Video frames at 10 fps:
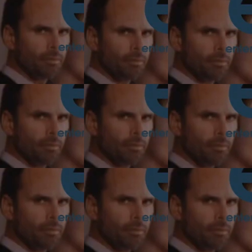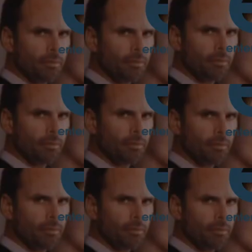
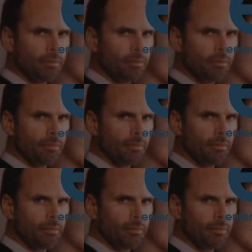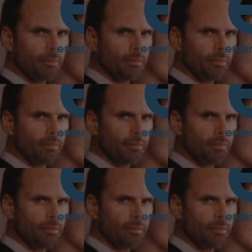(silent)